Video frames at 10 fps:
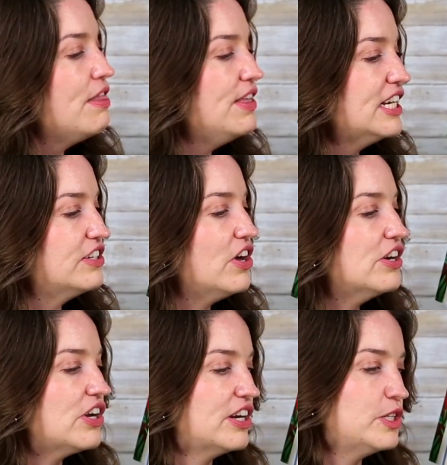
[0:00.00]
Then he
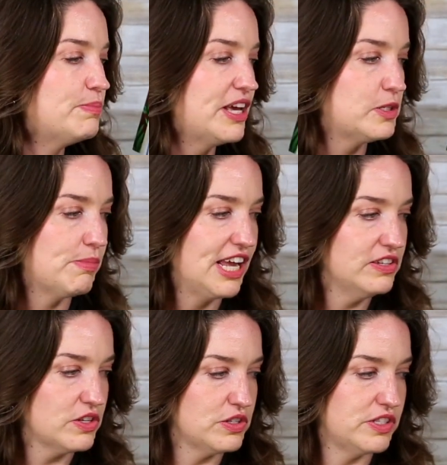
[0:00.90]
tugged on his best
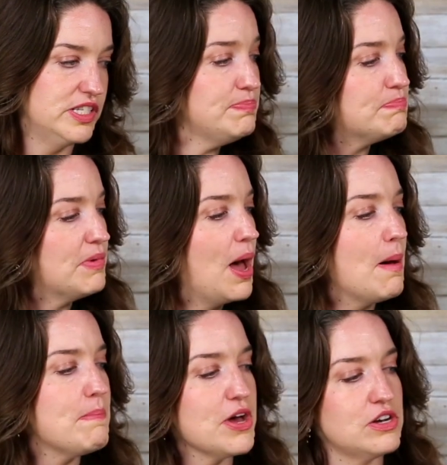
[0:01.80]
pants, zip,
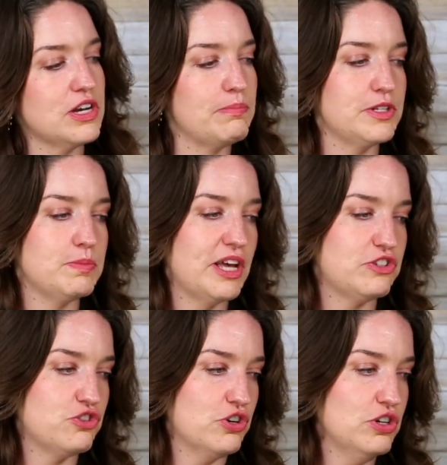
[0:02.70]
buttoned up his
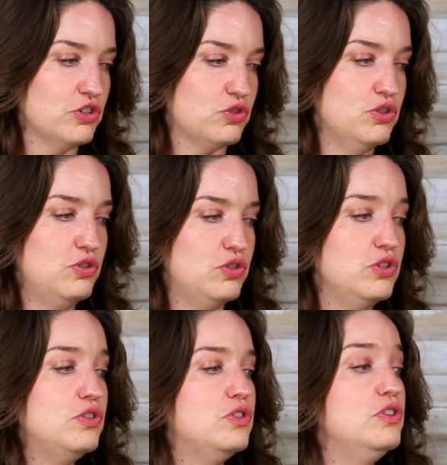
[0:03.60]
best shirt, zip,
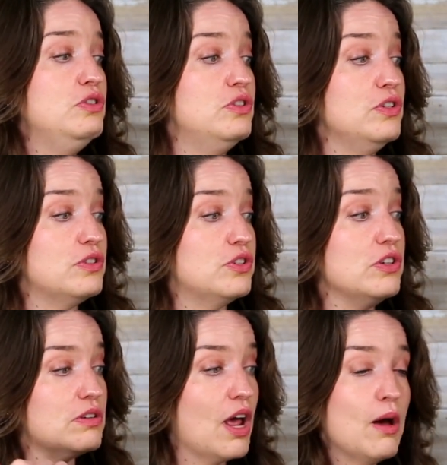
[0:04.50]
zip, zip, zip,
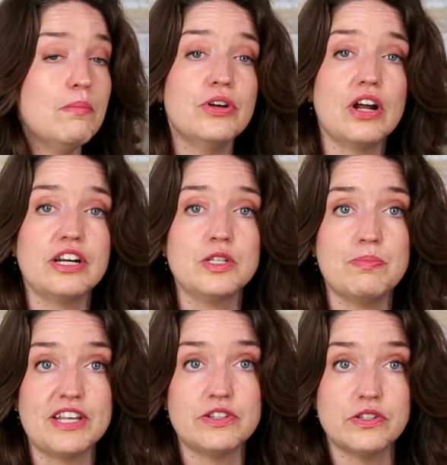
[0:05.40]
zip, put on his
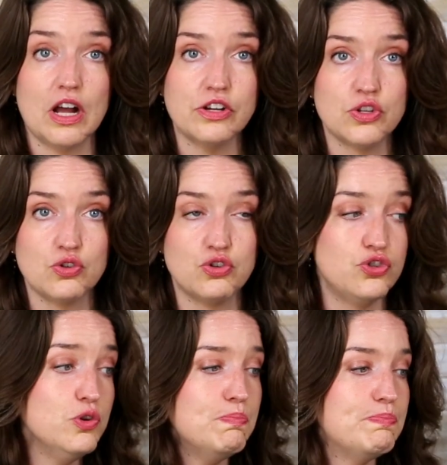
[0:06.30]
best socks,
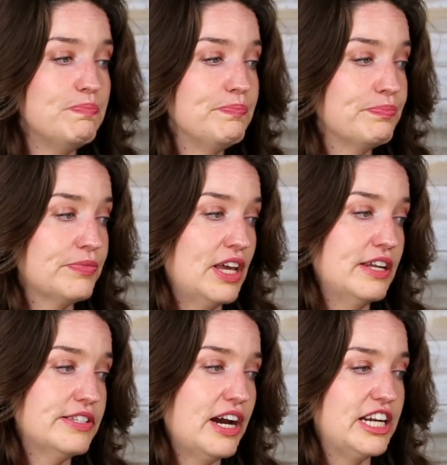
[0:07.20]
zoop,
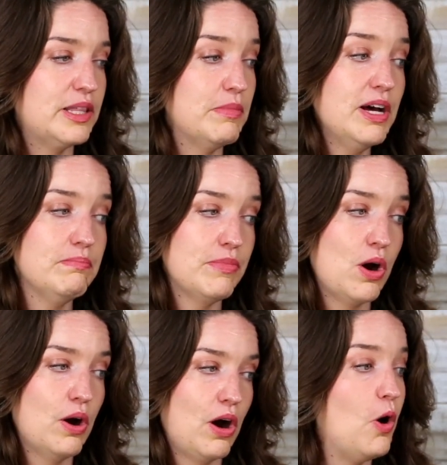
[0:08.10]
tied them up,
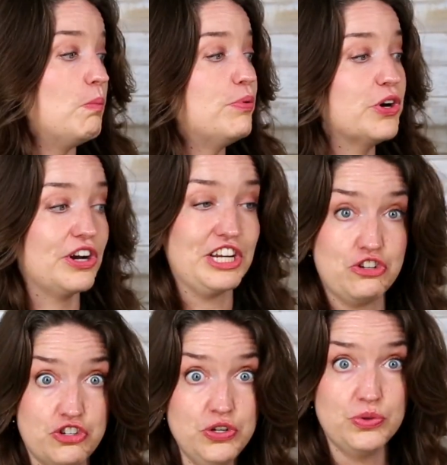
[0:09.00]
put on
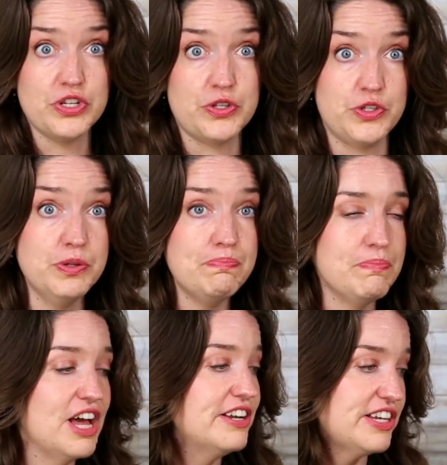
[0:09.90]
his shoes, zip,
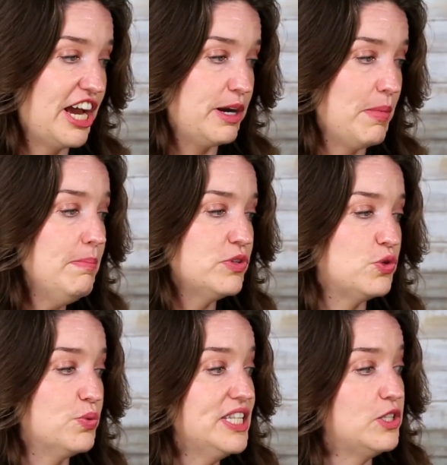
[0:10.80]
tied him up,
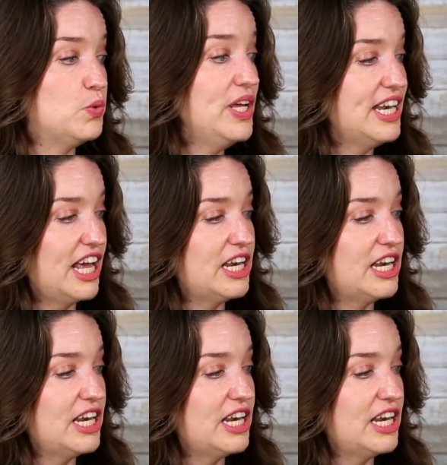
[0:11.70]
zwit, zwit,